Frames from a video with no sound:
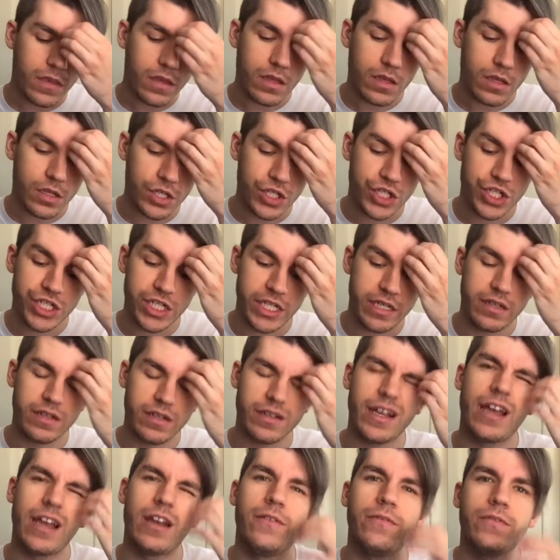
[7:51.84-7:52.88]
she
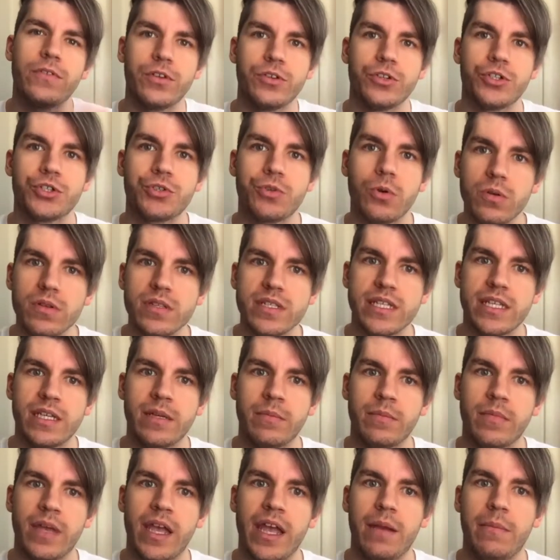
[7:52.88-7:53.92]
kind of controls
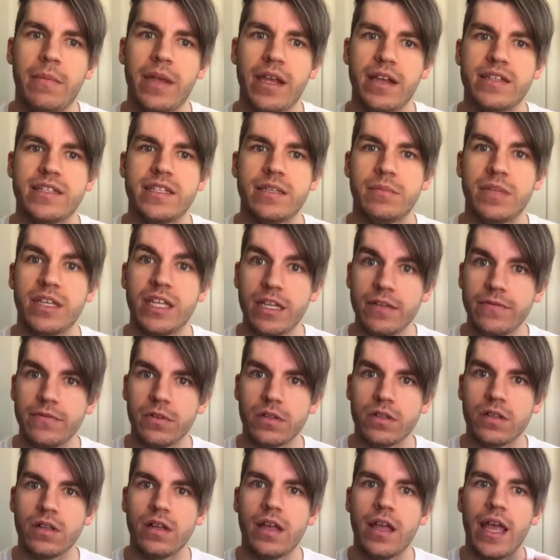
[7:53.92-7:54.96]
him and makes him
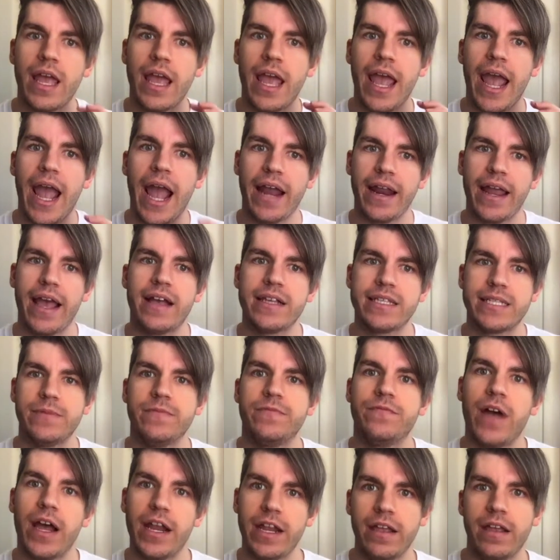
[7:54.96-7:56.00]
evil and has him
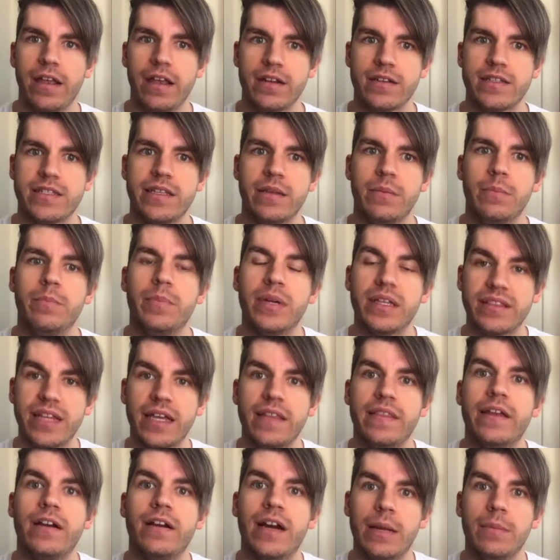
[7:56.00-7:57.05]
fighting against them. But then
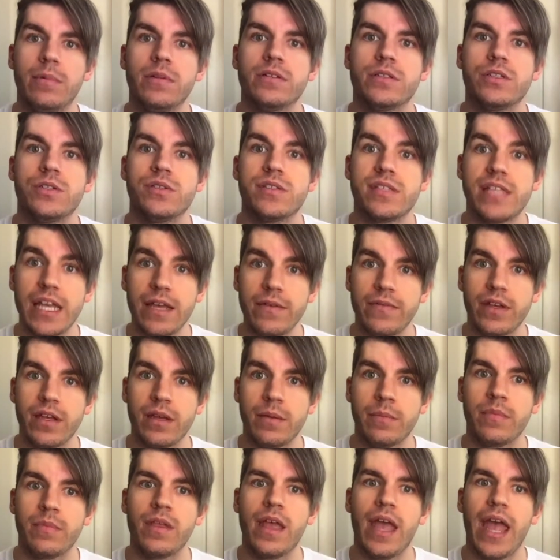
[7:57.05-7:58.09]
they're able to save
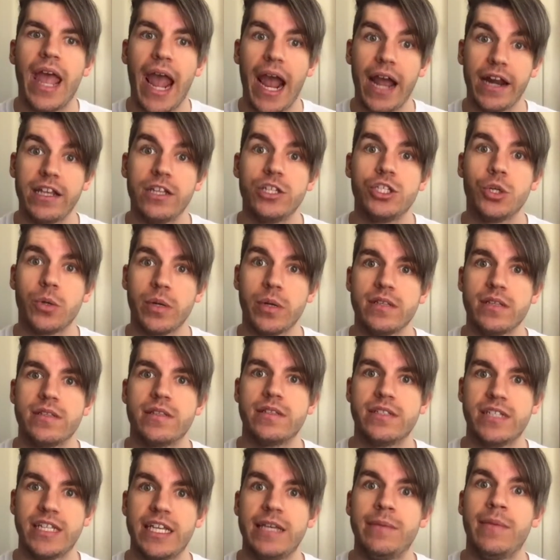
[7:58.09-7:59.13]
him, and he joins the
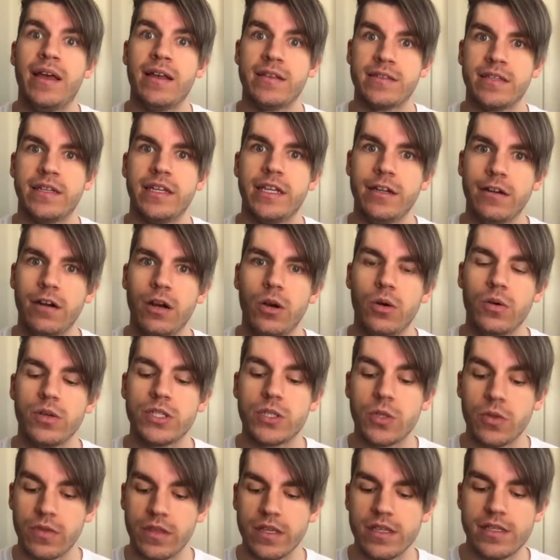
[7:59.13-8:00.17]
team as a hero. So
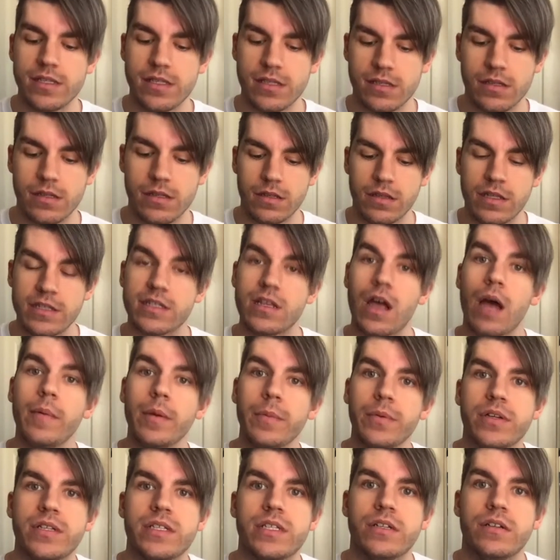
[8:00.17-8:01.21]
this comic
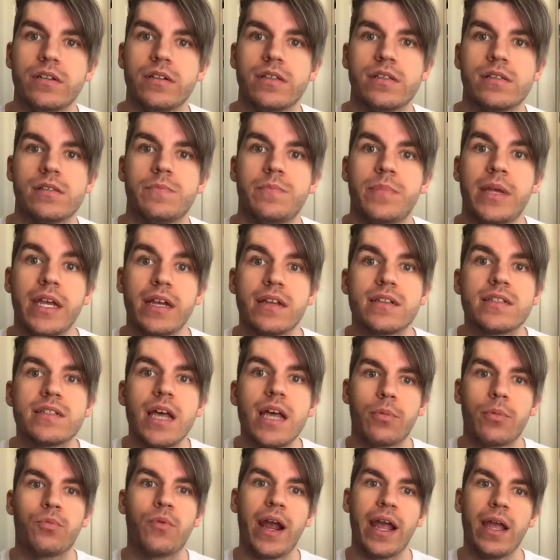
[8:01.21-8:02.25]
book series picks up
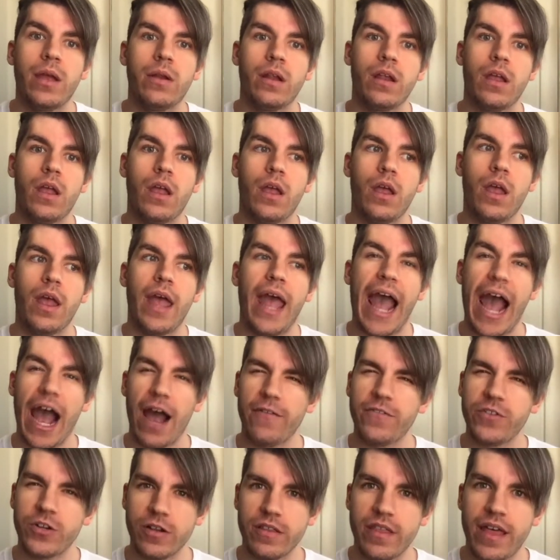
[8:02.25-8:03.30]
right
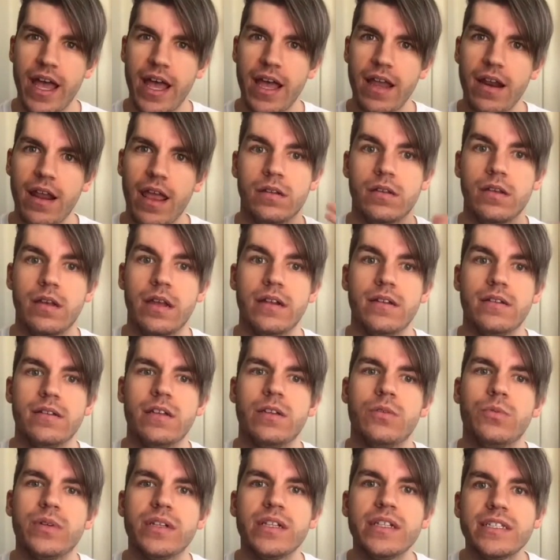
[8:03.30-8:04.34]
after that, and it
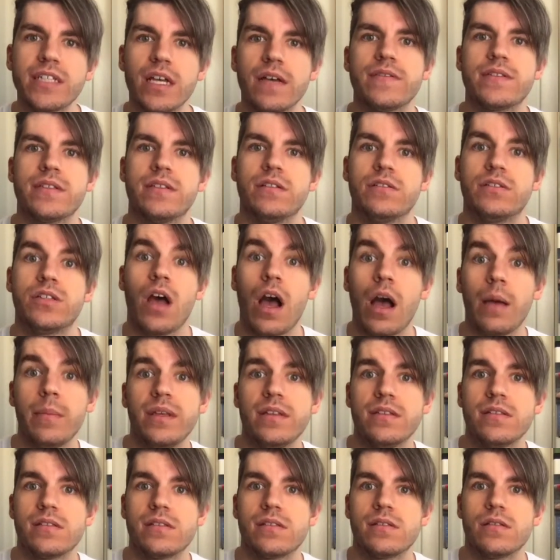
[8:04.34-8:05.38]
really delves into
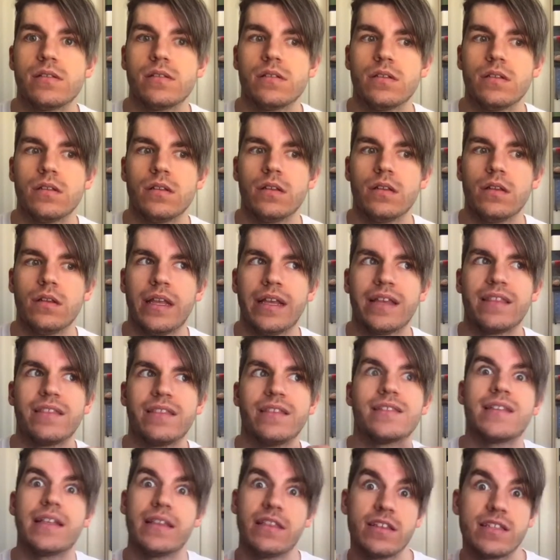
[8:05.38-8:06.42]
Tommy's like
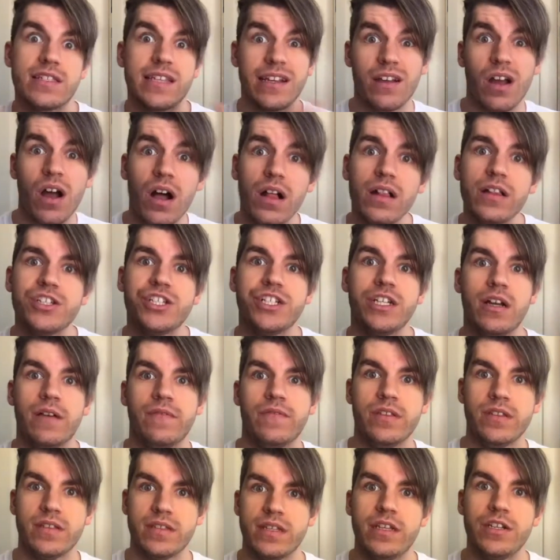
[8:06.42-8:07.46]
the psychology of
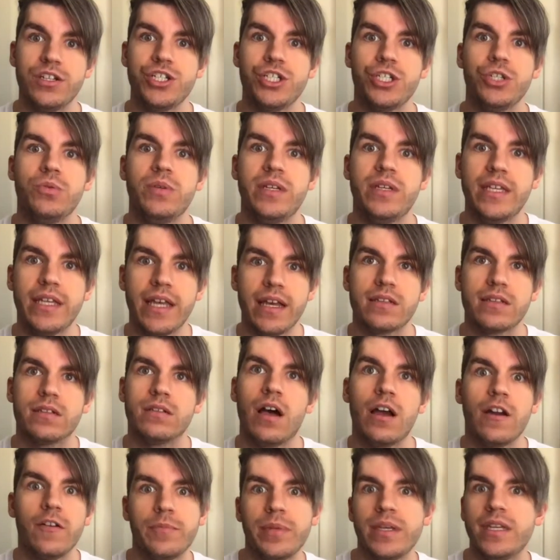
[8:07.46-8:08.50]
this issue. He has a lot
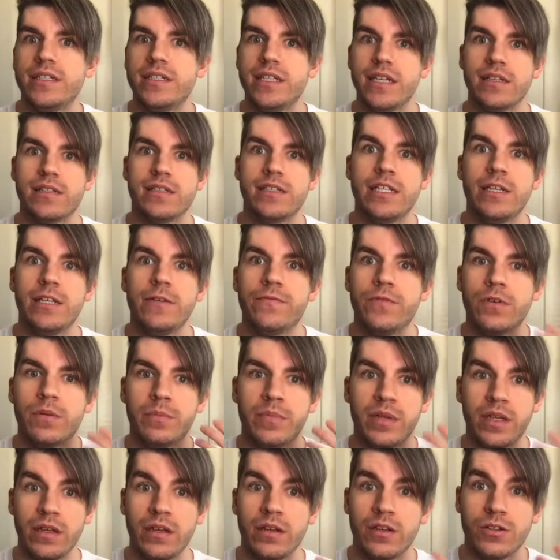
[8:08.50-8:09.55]
of PTSD from
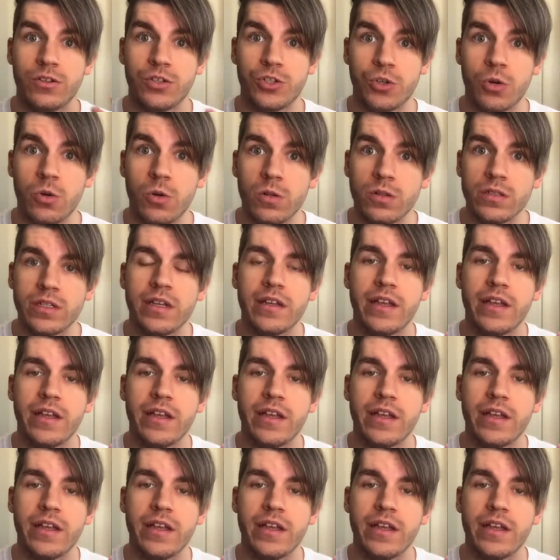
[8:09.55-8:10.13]
being controlled